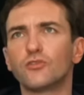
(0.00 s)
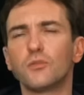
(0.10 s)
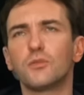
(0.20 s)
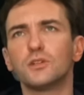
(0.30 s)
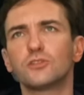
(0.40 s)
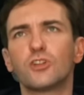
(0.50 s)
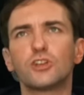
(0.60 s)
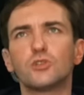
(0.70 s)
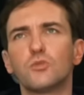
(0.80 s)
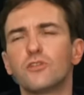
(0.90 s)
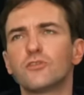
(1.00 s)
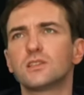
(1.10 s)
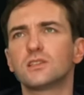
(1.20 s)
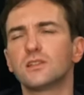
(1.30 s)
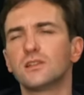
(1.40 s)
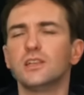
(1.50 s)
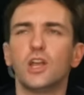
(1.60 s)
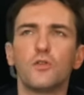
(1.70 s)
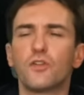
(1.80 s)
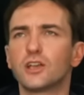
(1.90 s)
Trump administration and whether it's
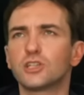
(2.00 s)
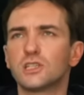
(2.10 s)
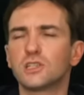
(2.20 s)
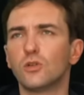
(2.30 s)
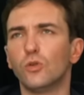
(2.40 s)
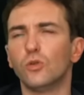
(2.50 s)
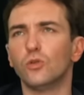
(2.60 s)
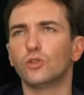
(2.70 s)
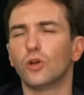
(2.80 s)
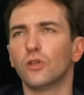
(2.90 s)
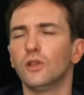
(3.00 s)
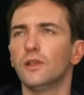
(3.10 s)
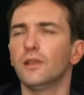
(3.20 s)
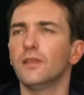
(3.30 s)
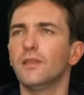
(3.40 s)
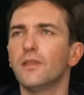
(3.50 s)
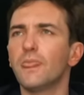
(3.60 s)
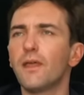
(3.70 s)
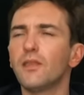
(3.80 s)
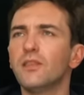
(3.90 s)
neo-fascist or not.
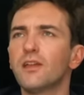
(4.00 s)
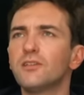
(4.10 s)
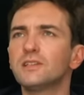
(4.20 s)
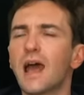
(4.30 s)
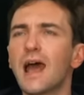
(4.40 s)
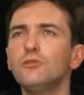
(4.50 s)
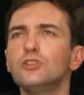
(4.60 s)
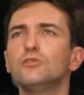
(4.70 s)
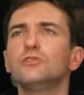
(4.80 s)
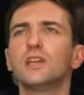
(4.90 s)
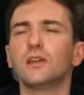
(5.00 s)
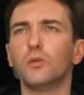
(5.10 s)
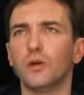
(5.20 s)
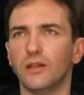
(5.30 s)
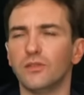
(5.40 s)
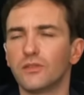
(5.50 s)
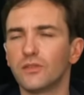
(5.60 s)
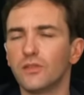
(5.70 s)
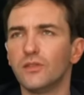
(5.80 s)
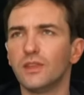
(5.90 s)
There is, how do you deal with
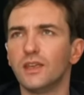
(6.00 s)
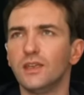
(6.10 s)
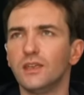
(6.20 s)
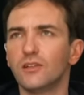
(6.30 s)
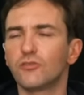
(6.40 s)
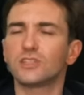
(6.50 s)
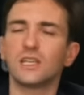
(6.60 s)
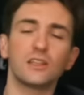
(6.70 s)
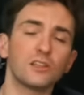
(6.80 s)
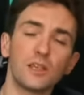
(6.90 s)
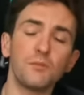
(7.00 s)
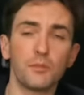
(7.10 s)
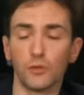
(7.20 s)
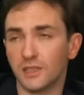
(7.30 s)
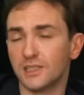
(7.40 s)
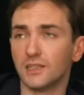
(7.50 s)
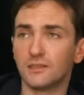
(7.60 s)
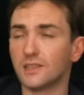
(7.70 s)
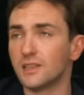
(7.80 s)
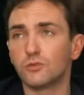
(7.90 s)
the critique that some people listening
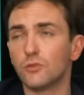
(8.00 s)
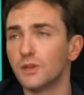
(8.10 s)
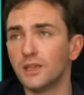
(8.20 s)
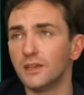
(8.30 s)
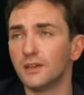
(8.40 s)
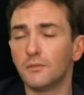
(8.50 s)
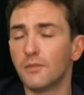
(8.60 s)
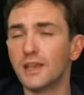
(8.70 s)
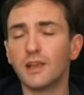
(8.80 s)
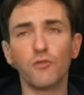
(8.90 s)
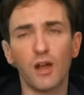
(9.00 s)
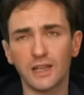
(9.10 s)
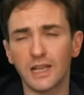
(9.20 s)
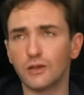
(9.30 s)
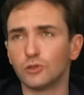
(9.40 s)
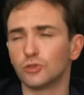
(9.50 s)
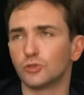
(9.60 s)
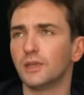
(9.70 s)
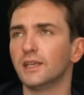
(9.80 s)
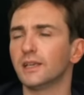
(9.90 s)
to this will be making right now as you're
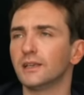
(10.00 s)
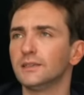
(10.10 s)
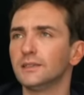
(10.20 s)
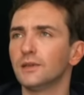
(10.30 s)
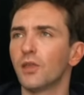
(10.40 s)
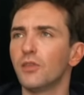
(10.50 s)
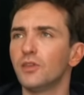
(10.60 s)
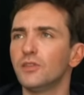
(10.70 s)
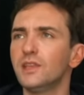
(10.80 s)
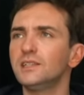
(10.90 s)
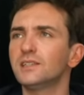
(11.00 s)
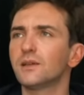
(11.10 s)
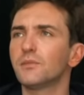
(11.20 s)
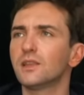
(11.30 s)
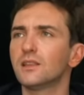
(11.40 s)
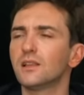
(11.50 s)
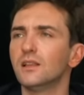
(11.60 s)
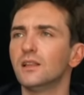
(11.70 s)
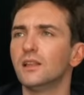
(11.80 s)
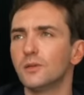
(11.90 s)
speaking, that this is something that
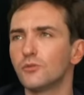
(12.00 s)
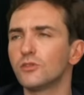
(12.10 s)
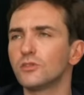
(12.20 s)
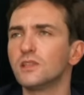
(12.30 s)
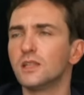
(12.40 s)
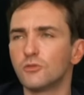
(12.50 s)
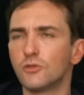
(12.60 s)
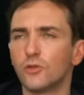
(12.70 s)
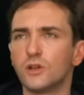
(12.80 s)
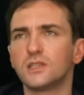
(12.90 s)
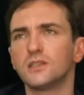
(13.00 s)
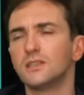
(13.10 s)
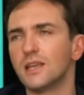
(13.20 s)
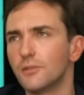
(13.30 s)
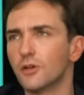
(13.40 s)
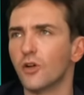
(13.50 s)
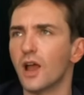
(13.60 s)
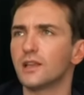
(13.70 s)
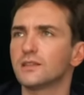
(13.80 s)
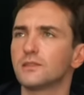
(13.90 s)
liberals and liberal voices and
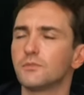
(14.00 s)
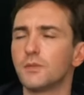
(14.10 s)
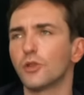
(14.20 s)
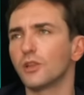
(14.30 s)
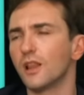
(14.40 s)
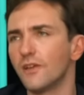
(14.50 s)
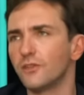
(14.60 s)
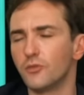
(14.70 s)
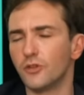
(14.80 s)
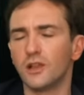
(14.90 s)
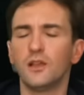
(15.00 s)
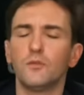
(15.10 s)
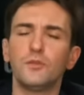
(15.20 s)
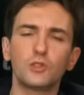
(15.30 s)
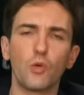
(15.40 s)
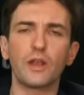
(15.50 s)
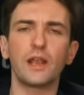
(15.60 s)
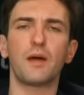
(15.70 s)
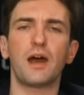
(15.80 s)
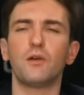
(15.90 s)
Democrats and people on the left in Britain have been
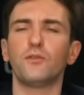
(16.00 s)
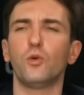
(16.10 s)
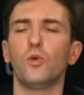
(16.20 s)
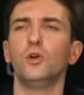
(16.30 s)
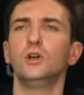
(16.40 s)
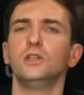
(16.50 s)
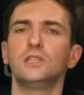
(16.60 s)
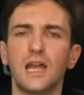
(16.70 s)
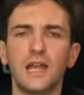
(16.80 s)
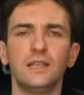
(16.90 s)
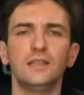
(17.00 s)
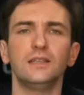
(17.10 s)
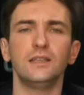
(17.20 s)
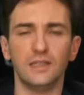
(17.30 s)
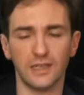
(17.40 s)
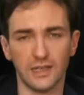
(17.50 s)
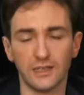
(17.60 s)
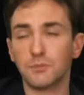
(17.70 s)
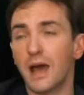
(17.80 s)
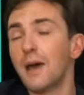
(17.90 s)
talking about for 10
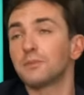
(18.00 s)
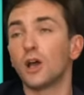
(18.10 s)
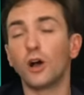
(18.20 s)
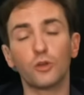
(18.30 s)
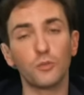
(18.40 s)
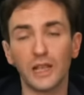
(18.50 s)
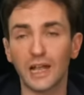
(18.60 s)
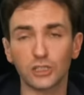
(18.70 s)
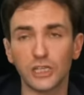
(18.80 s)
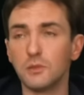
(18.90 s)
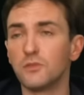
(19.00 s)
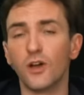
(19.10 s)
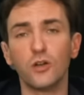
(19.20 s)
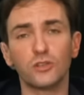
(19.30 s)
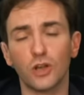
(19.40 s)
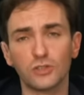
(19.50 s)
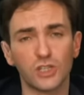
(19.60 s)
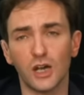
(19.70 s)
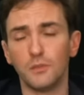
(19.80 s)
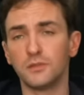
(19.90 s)
years, perhaps arguably actually invoked those
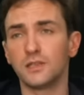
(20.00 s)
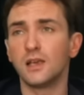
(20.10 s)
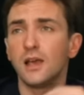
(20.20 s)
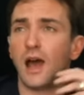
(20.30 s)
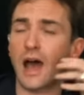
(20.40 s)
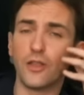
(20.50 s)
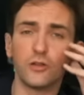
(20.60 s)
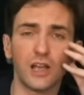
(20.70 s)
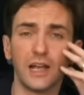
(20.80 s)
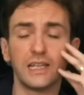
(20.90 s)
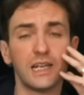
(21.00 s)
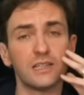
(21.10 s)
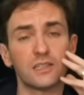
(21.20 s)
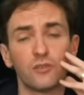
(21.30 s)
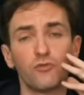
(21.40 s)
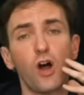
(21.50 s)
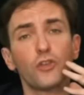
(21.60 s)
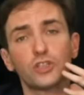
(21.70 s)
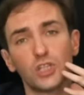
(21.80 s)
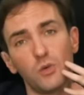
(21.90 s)
terms and those ideas
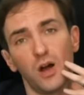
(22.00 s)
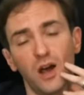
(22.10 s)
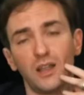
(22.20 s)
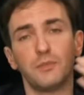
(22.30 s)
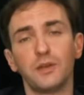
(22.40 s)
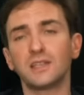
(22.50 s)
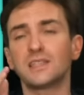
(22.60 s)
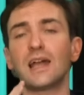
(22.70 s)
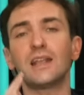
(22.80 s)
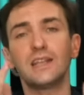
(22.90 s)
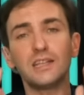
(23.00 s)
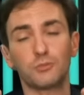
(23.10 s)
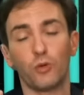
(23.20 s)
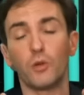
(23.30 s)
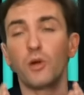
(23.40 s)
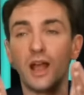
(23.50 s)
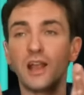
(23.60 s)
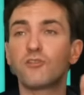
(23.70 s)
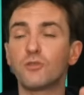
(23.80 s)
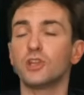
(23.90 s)
rather too early, because now at this point, when I
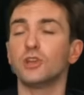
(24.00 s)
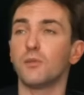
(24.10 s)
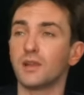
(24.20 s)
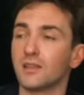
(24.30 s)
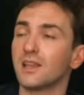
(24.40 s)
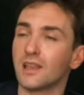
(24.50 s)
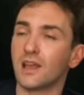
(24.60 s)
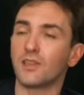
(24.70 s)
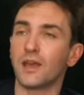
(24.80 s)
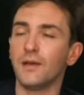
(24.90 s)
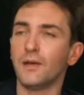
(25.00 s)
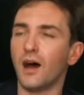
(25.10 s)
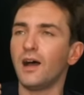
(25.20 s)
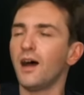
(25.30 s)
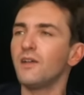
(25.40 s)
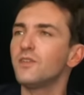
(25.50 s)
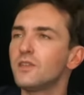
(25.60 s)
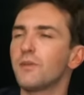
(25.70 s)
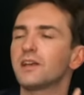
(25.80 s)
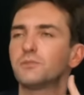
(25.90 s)
agree with you, I mean, I think that I've in
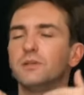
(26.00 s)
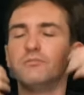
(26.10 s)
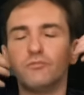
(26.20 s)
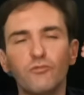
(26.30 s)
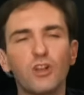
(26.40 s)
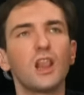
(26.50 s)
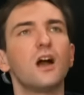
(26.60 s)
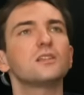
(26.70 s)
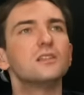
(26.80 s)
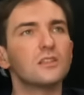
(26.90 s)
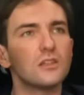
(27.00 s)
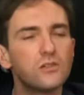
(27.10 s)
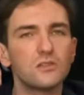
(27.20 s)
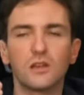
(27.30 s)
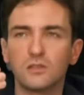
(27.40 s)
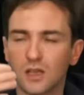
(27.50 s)
the past been reluctant to use those